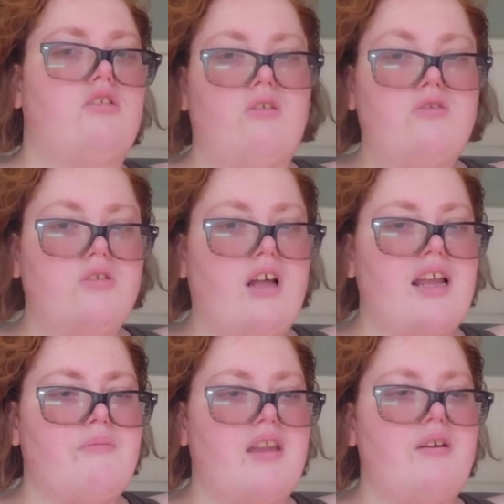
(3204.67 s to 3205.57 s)
Don't do
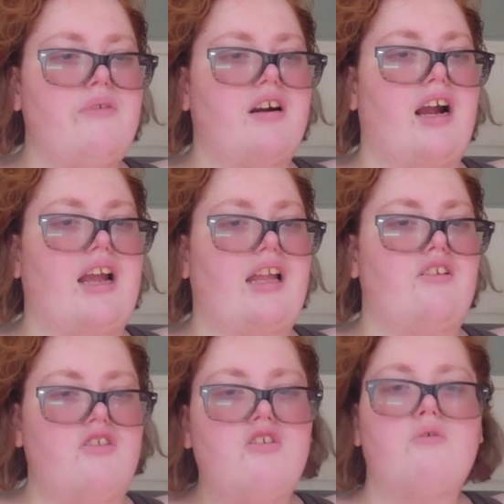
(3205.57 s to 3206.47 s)
like me, where I
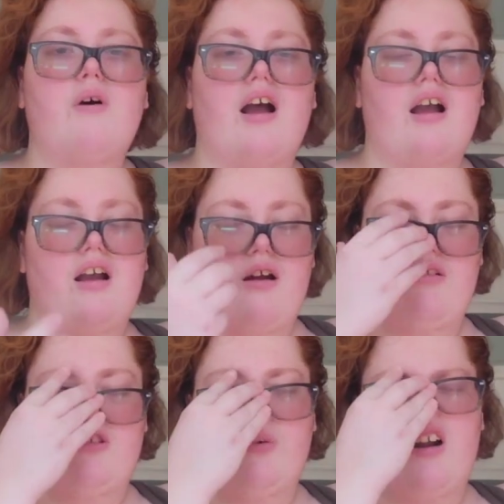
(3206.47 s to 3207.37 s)
knew,
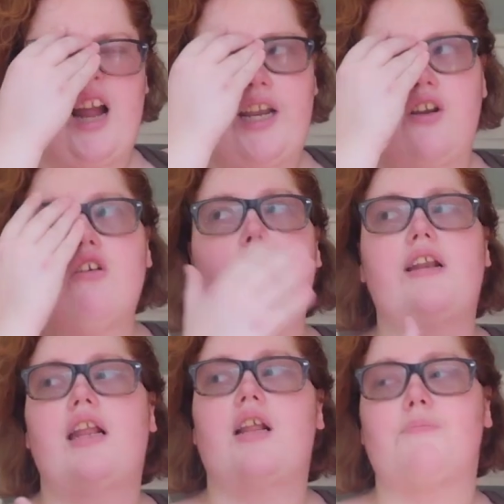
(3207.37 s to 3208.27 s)
where I knew
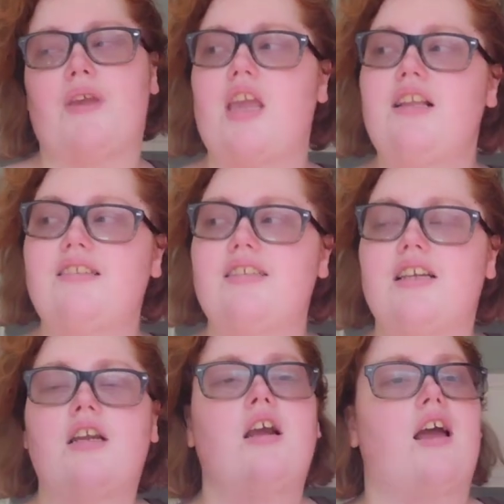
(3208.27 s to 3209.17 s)
we needed meat,
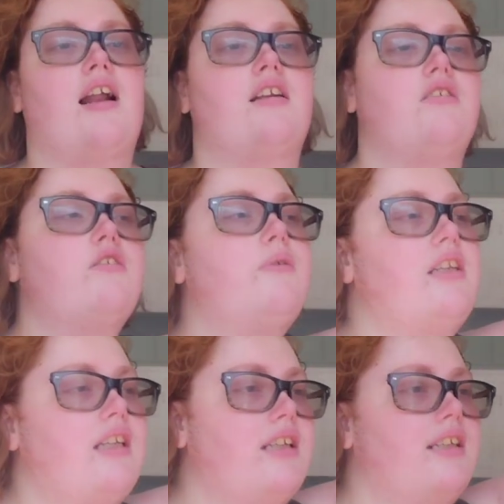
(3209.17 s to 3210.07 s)
and I knew
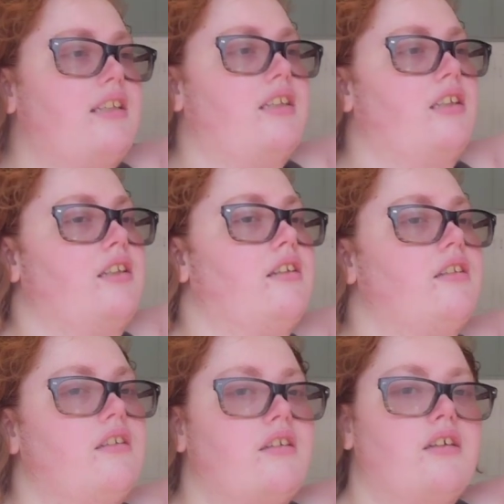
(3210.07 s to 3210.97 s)
we needed
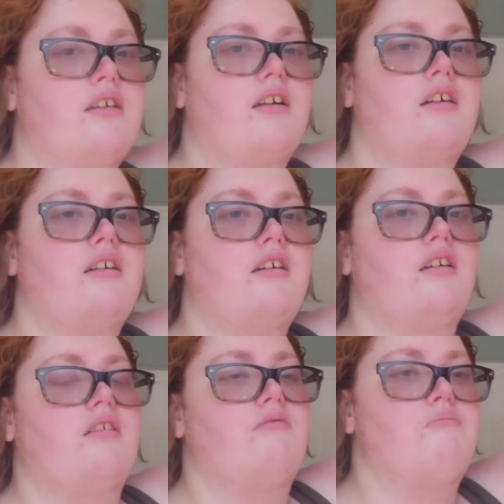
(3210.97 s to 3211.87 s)

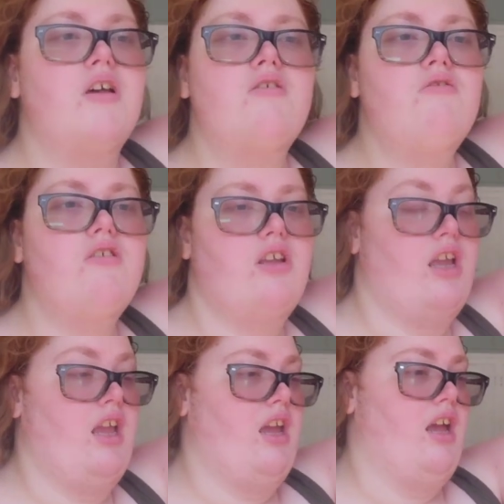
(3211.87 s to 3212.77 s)
milk
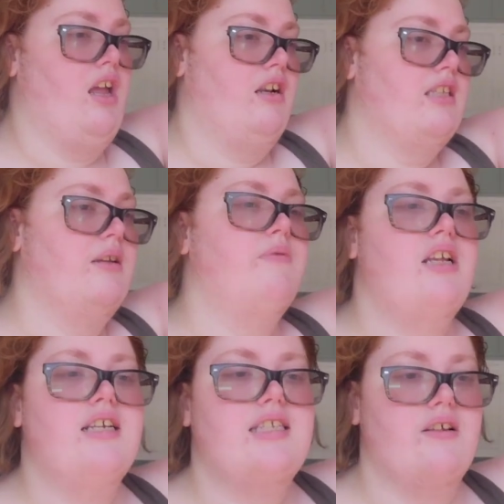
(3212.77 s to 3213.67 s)
and some
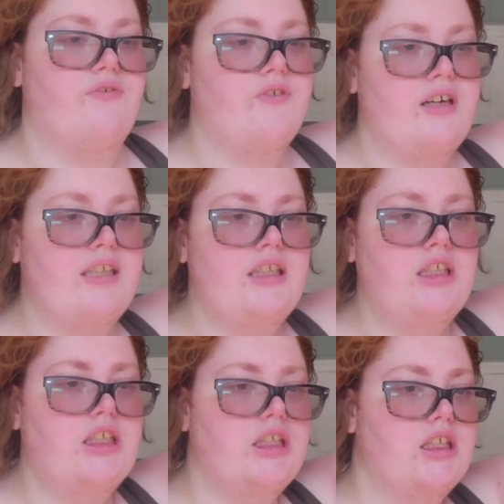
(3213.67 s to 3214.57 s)
things in the
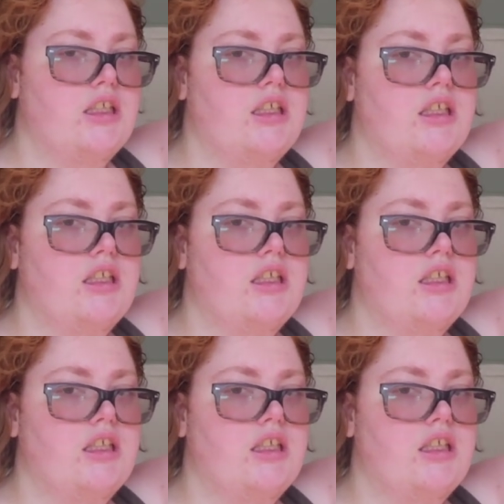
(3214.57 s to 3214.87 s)
fridge.